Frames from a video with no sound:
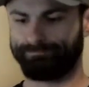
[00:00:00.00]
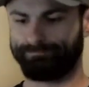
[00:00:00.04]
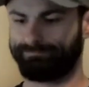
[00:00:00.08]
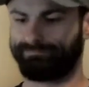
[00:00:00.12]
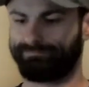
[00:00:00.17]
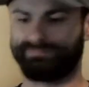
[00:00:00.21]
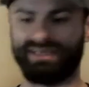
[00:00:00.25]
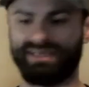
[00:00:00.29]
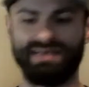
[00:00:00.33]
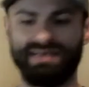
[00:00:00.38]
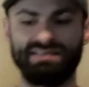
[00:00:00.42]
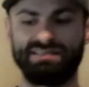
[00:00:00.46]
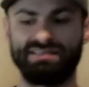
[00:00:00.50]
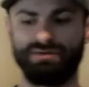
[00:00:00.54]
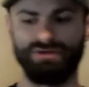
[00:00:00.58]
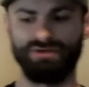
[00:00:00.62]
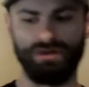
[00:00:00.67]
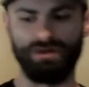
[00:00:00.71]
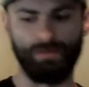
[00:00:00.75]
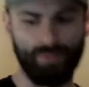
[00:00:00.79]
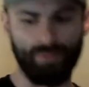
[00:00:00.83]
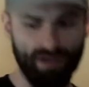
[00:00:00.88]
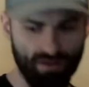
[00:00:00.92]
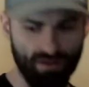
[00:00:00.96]

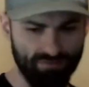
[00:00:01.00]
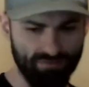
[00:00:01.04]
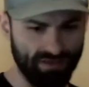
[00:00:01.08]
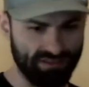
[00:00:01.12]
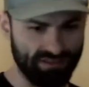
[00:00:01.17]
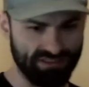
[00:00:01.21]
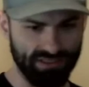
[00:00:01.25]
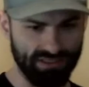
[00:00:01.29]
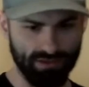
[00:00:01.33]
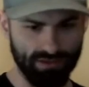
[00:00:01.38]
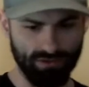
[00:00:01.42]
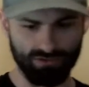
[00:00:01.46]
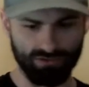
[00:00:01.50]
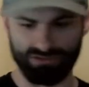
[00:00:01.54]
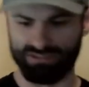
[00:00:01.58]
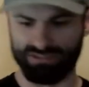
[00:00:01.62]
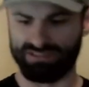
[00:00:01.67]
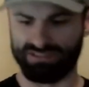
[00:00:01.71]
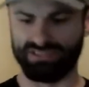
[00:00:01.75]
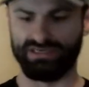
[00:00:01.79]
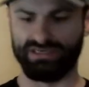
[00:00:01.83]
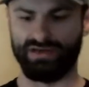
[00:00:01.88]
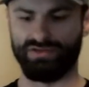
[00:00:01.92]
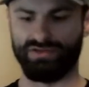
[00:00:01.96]
Anterior pelvic tilt is
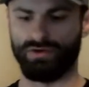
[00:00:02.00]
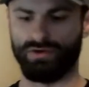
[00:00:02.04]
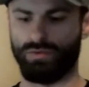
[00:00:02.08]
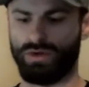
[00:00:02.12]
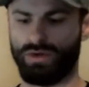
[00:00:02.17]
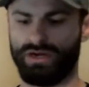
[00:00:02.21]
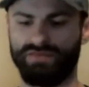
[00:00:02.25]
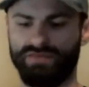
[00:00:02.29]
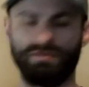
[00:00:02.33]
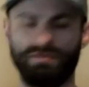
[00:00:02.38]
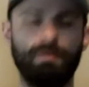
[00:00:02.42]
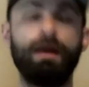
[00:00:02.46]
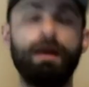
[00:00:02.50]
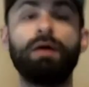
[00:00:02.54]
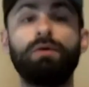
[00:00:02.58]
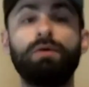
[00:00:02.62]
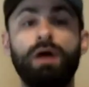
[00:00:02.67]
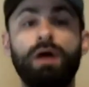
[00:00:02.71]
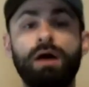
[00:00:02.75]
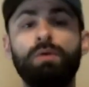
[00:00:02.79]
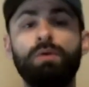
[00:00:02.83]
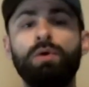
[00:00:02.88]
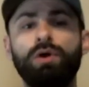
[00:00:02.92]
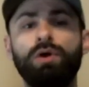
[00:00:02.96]
another one of them.
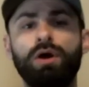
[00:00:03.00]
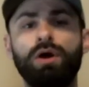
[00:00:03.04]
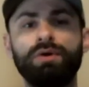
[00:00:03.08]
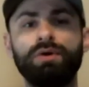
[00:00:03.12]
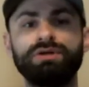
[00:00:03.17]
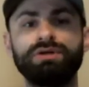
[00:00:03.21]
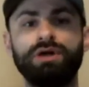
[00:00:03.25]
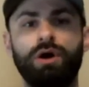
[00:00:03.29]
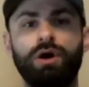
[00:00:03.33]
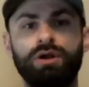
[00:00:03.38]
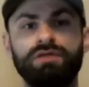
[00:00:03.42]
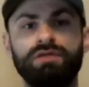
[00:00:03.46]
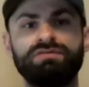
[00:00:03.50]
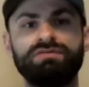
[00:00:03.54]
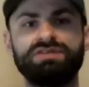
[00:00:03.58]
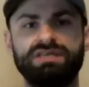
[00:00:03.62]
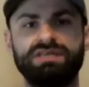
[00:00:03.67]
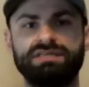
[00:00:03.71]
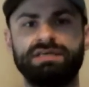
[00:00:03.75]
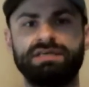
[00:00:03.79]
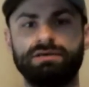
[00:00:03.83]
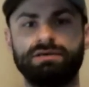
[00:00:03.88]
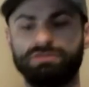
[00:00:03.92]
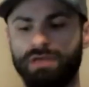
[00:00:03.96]
I won't go into all of the
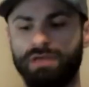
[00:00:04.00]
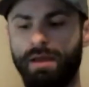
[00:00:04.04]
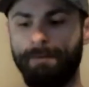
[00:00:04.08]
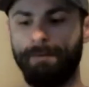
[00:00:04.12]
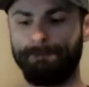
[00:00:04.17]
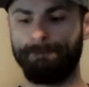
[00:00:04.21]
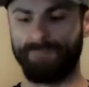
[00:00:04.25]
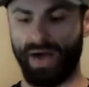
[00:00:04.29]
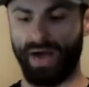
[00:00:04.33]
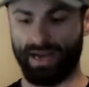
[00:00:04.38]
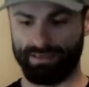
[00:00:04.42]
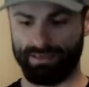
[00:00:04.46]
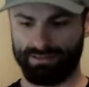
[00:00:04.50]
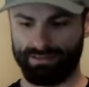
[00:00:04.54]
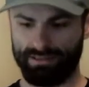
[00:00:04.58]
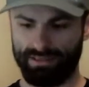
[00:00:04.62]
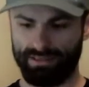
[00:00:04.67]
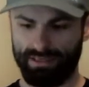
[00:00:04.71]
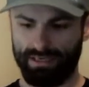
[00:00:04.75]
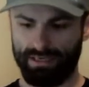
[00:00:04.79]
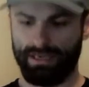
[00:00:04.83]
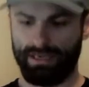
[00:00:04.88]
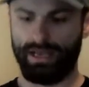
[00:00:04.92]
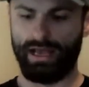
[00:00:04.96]
details, but
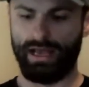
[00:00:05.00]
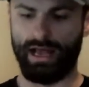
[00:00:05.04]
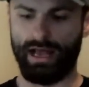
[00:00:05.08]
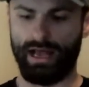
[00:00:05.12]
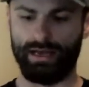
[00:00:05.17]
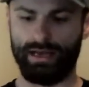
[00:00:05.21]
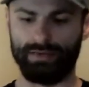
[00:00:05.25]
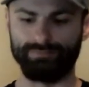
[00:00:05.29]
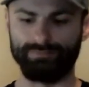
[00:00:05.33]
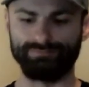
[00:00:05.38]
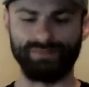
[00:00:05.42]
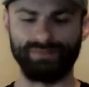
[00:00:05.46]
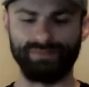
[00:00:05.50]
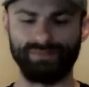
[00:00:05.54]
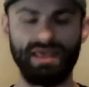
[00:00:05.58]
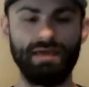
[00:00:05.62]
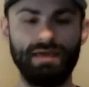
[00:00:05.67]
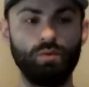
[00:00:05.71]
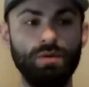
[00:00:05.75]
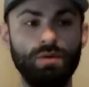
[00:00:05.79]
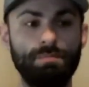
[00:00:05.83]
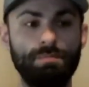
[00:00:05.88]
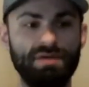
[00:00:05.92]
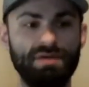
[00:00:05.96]

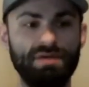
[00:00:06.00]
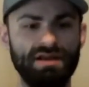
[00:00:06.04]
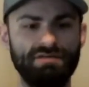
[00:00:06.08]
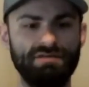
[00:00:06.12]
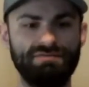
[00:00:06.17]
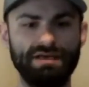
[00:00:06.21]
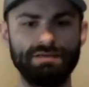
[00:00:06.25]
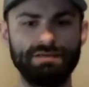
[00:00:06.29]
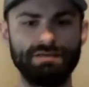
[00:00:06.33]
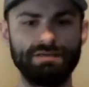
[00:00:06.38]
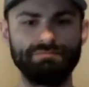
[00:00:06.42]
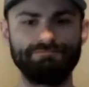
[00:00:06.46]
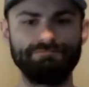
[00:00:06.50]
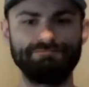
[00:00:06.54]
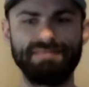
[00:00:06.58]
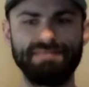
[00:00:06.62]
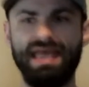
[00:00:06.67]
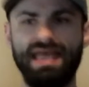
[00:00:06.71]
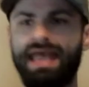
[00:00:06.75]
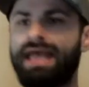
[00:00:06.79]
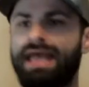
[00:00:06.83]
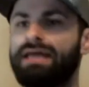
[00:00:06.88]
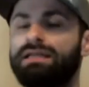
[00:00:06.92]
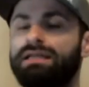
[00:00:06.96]
it would benefit
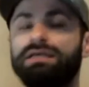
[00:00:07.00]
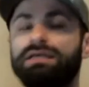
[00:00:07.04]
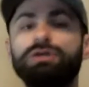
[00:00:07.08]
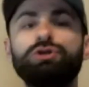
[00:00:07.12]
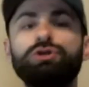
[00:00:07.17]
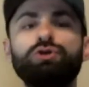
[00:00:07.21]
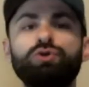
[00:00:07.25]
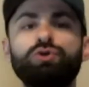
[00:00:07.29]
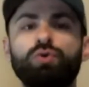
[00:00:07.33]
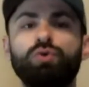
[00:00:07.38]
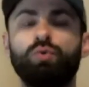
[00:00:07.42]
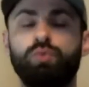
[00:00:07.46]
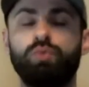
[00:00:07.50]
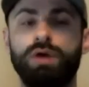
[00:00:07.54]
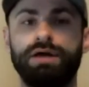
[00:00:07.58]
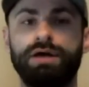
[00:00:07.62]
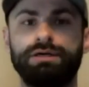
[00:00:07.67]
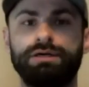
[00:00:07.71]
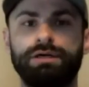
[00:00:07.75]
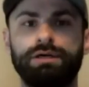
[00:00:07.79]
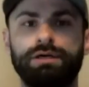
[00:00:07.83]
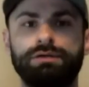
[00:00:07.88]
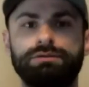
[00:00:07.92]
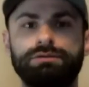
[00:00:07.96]
any new
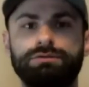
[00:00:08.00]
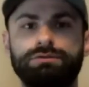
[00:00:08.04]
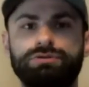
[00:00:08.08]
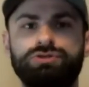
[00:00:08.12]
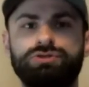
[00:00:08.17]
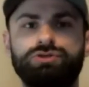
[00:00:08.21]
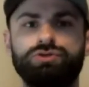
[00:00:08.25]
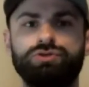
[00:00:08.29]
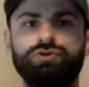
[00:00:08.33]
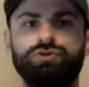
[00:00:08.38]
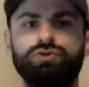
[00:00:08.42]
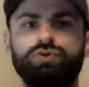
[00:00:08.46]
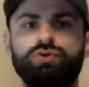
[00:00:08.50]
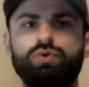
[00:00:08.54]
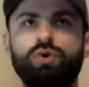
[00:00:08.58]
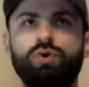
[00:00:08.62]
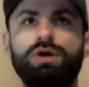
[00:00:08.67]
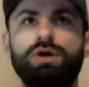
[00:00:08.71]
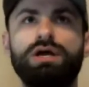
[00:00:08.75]
runner to